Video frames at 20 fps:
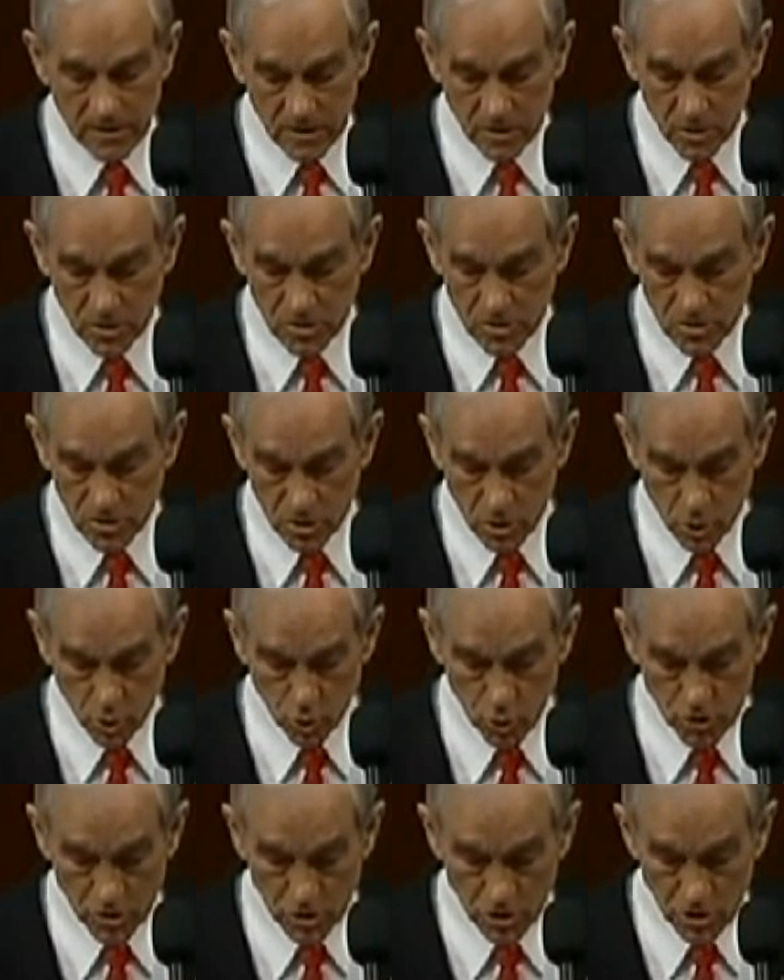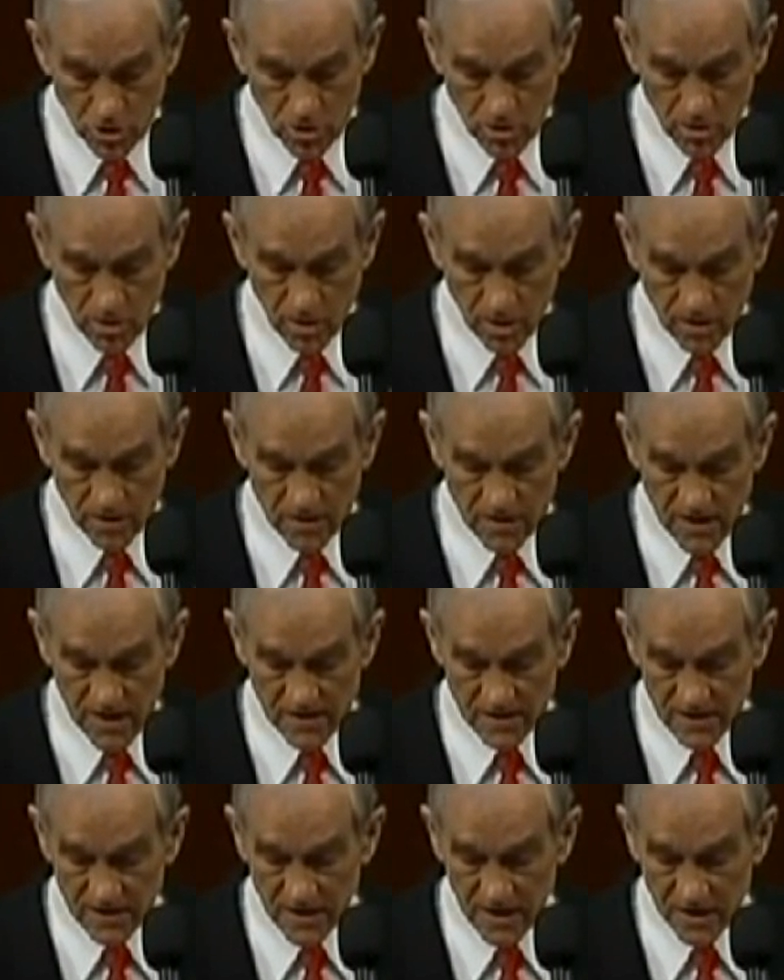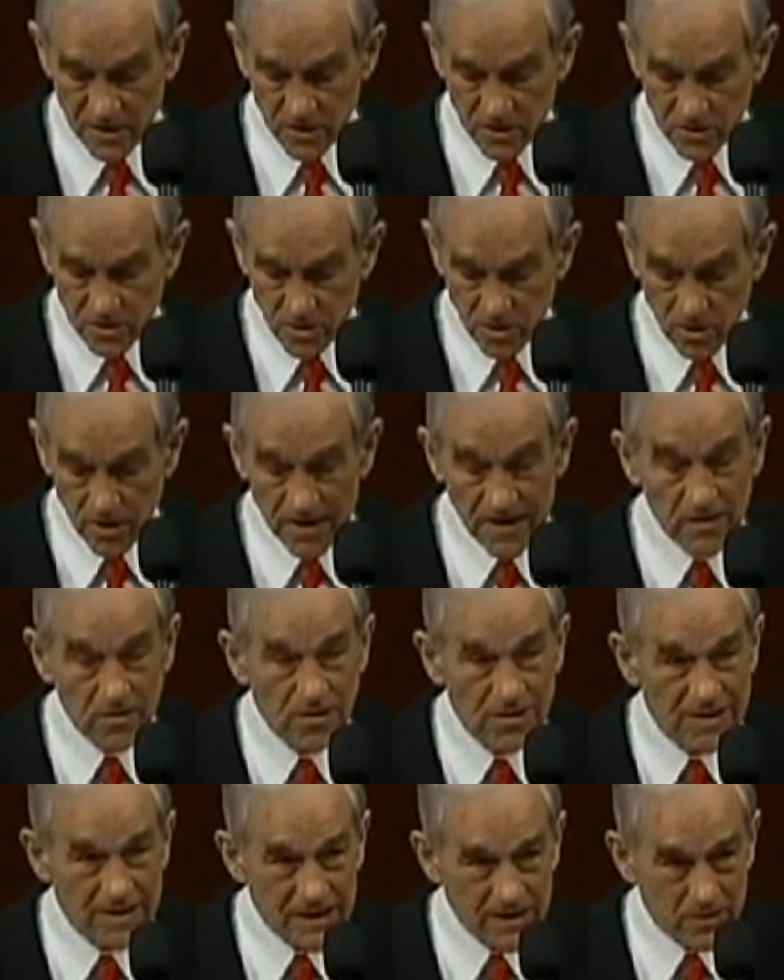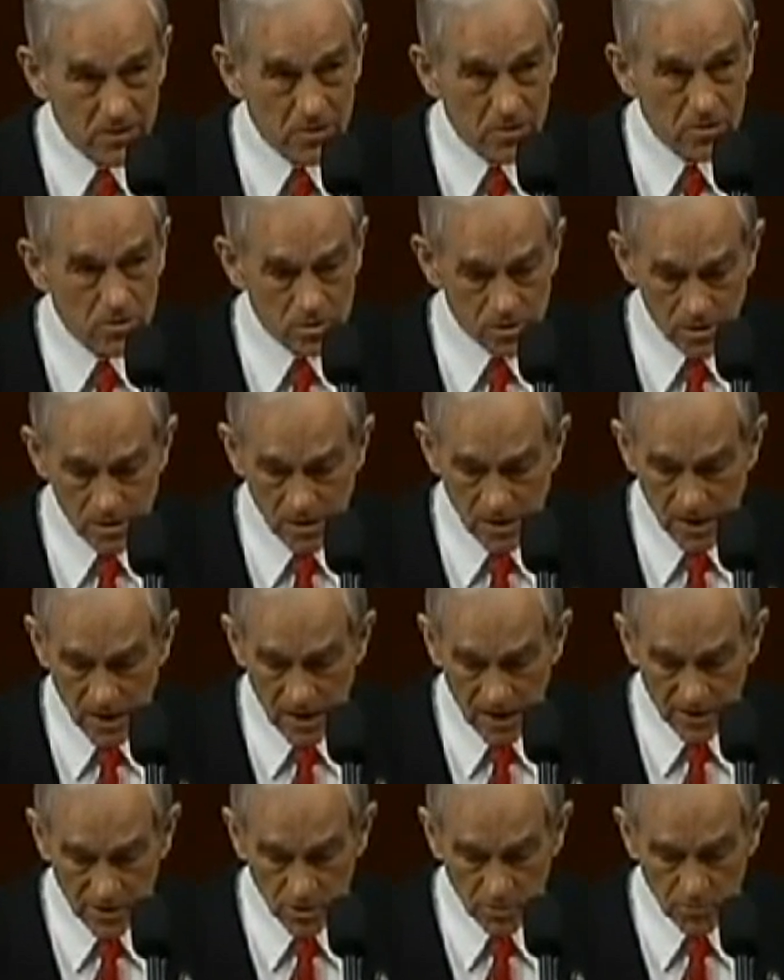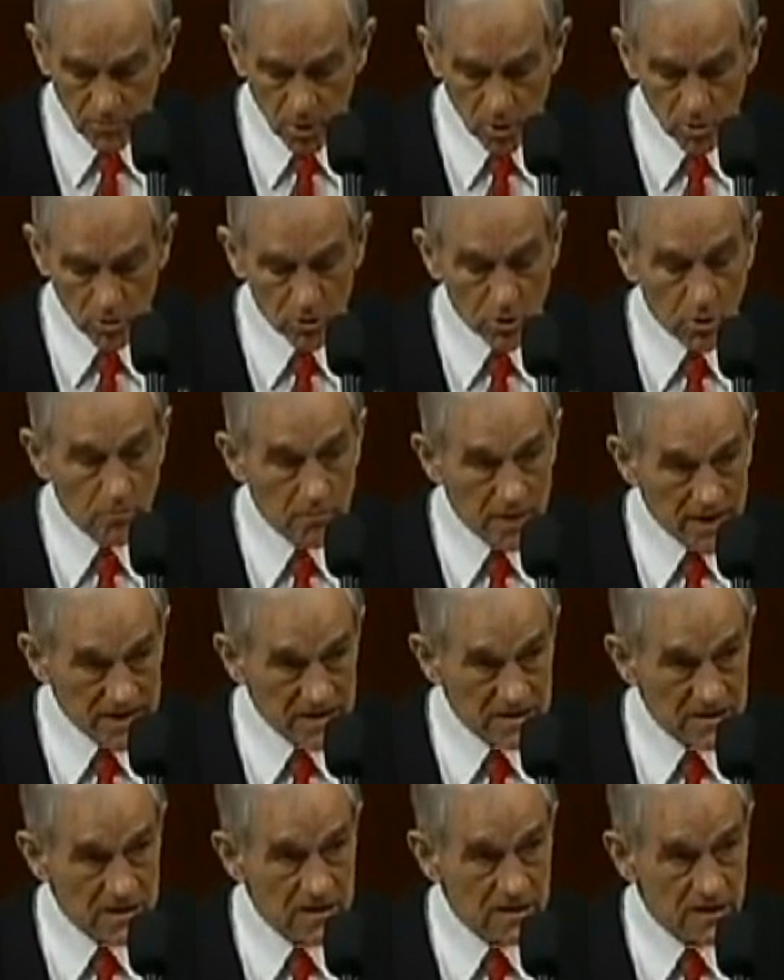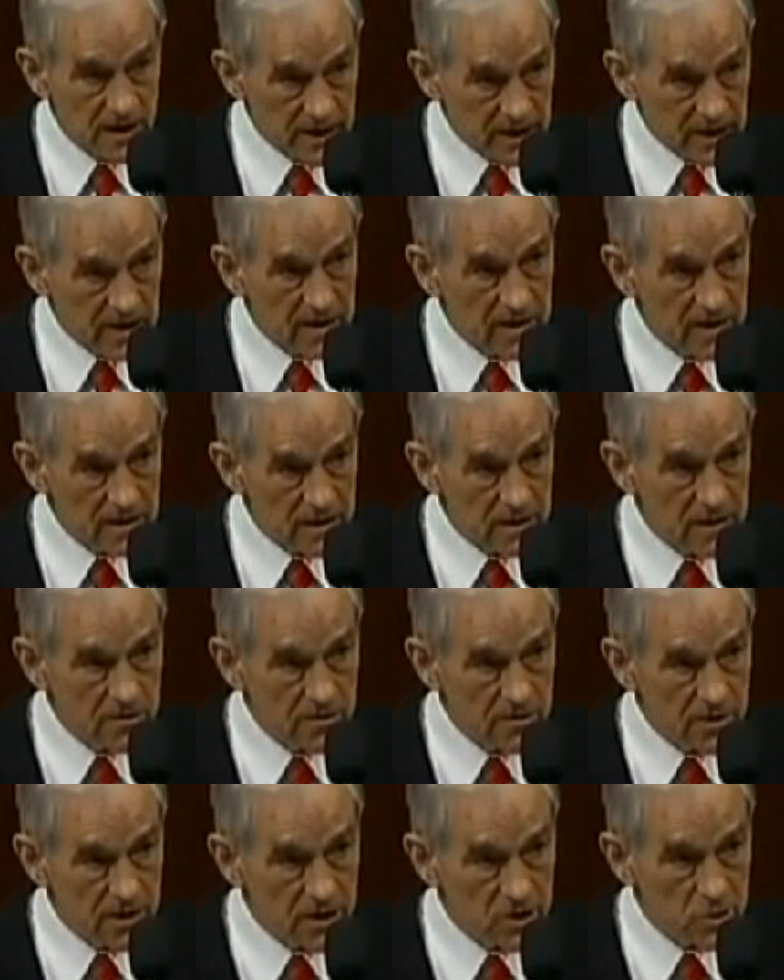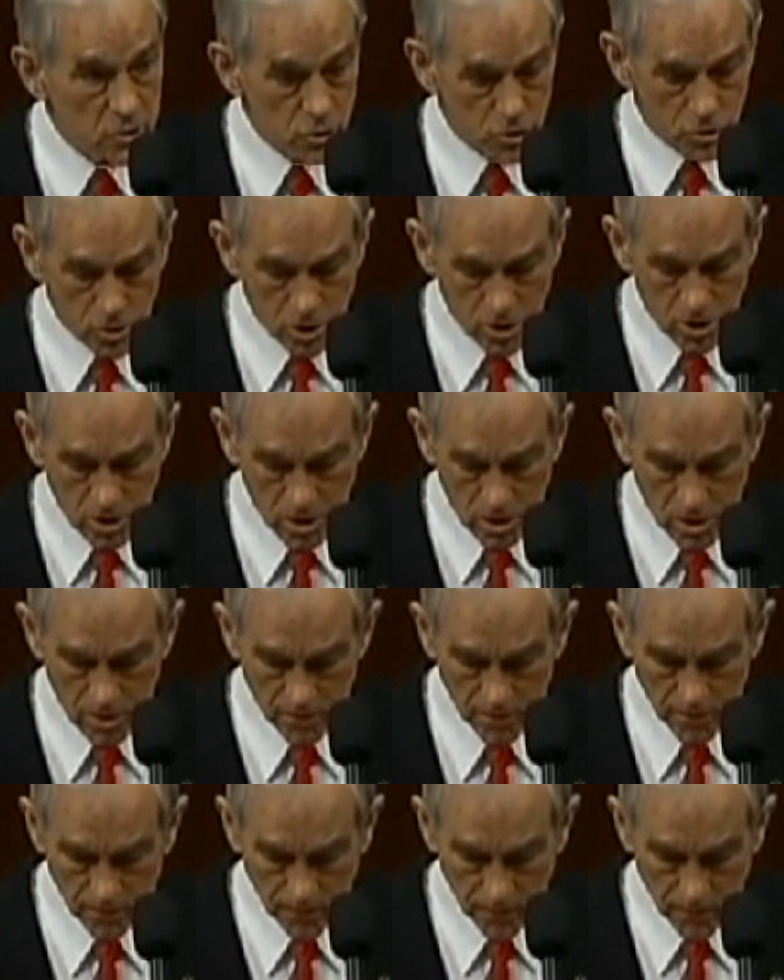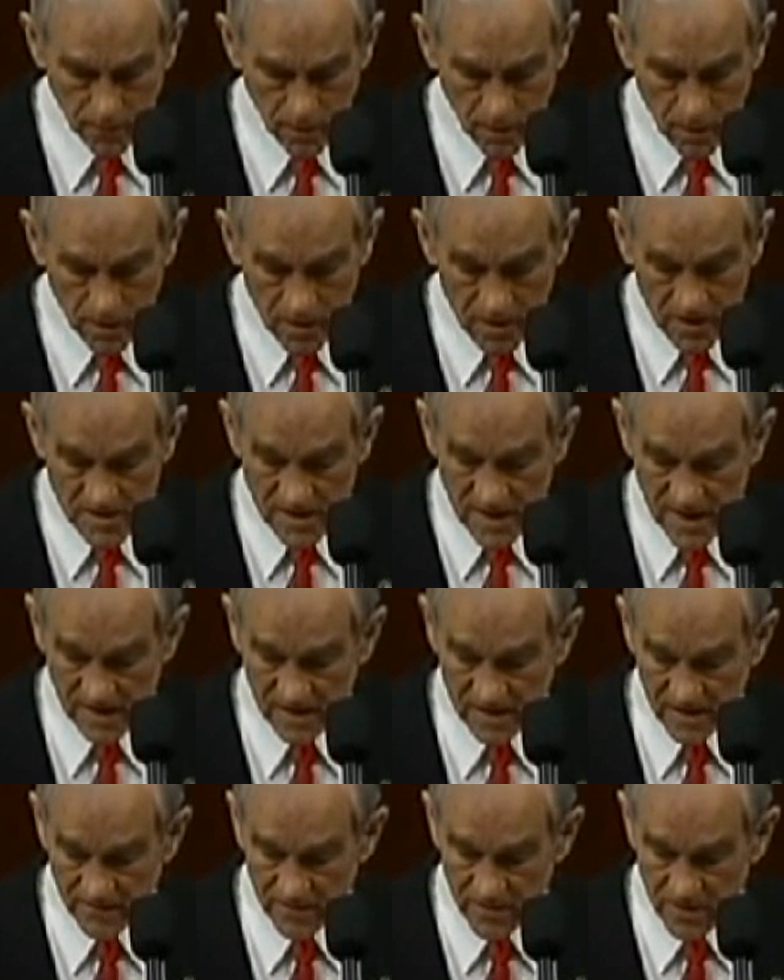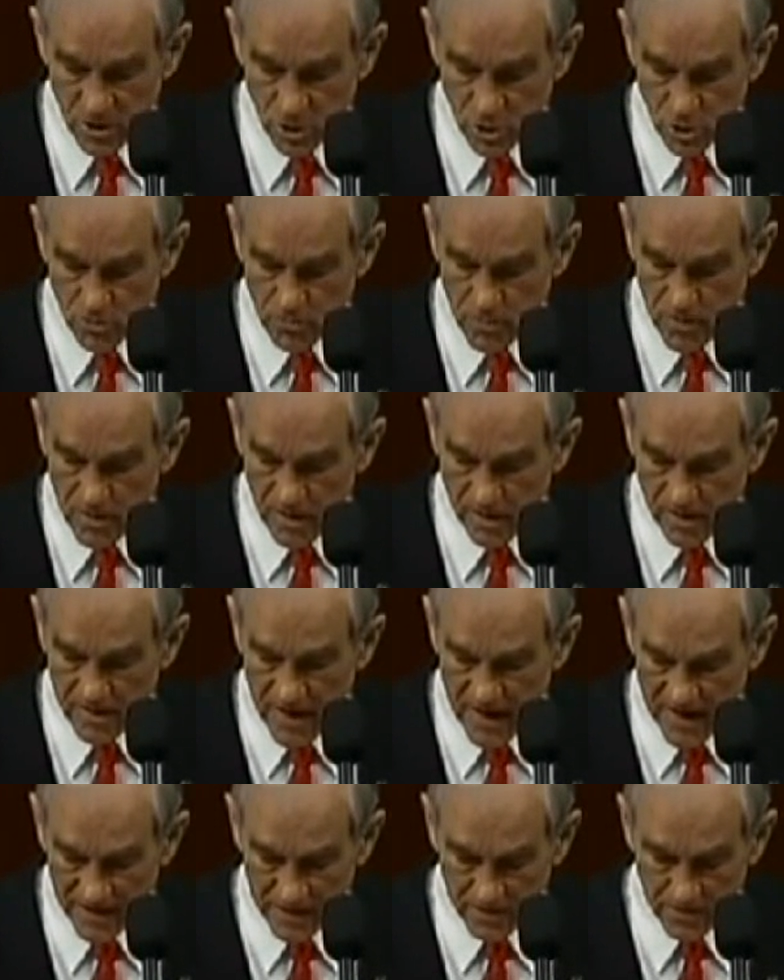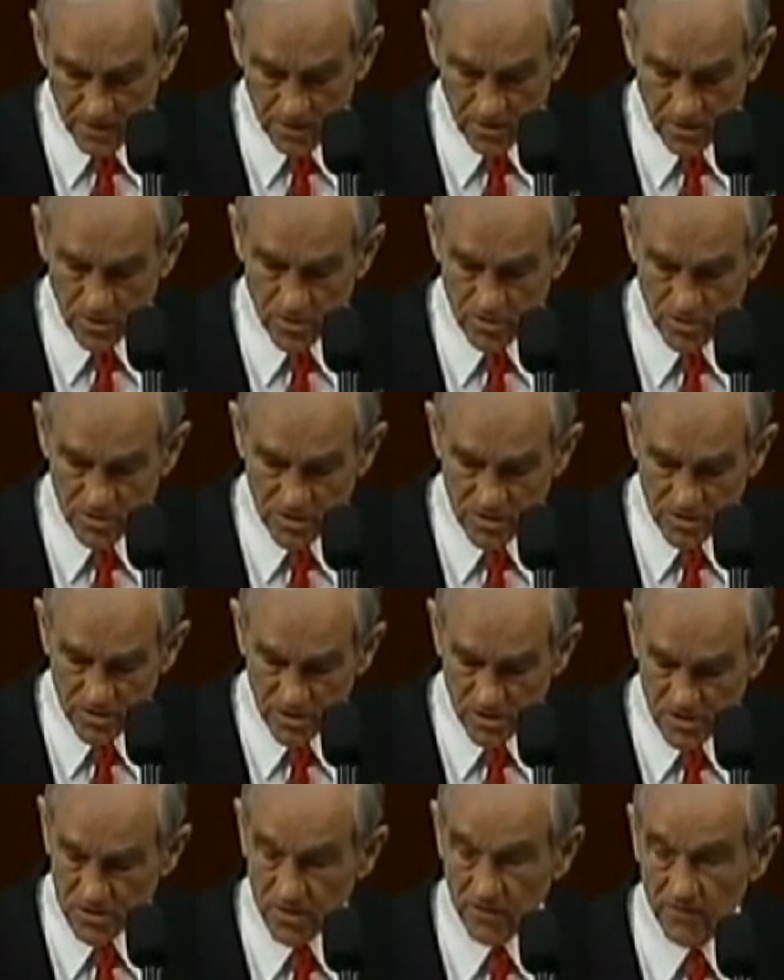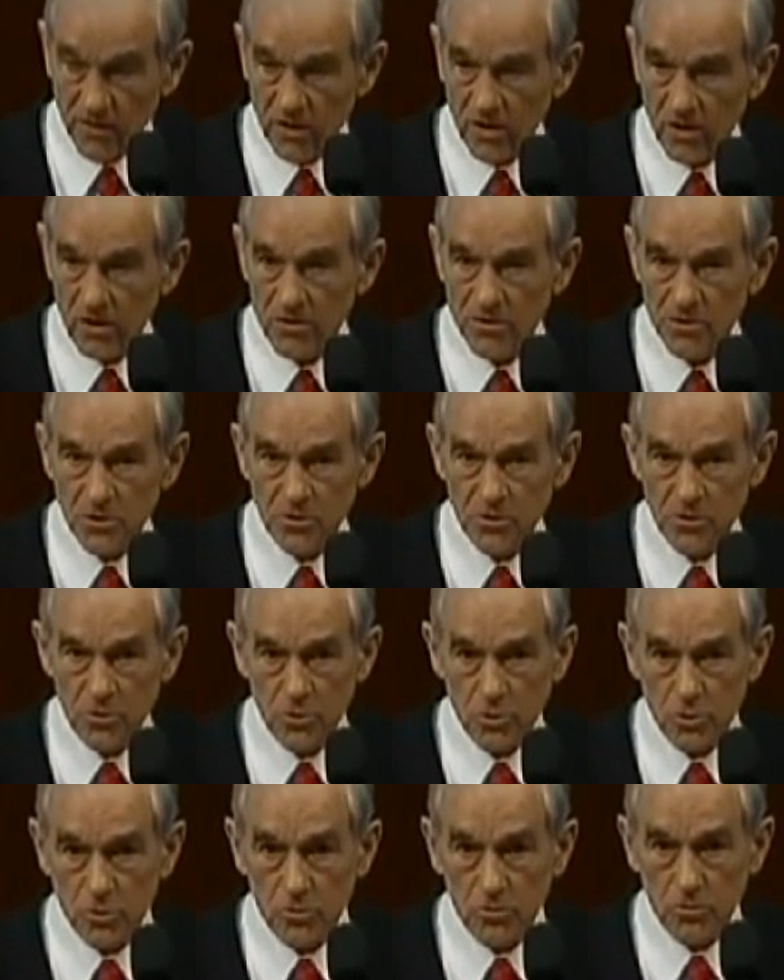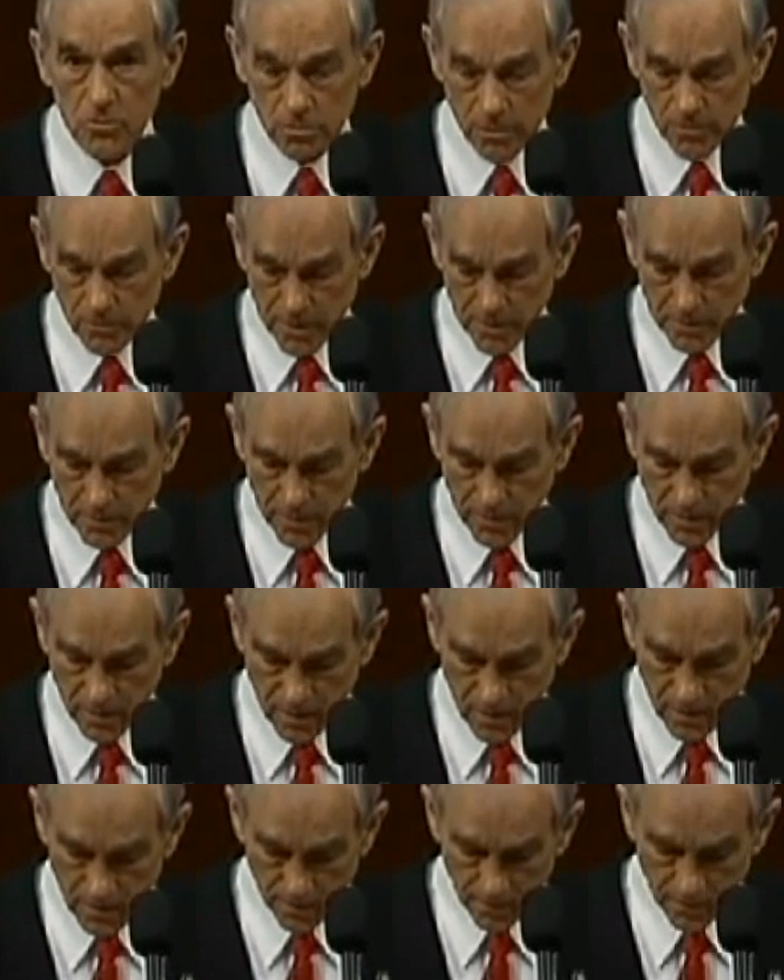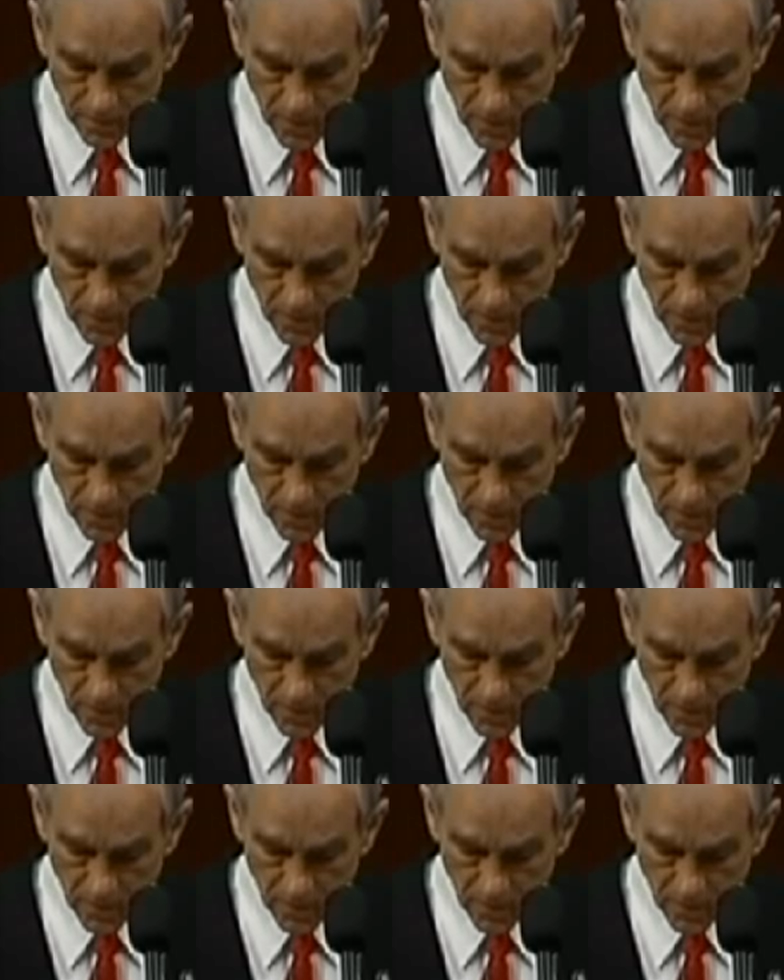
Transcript: renditions, torture, and assassinations are illegal under both domestic and international law. These activities should be anathema to the citizens of a constitutional republic.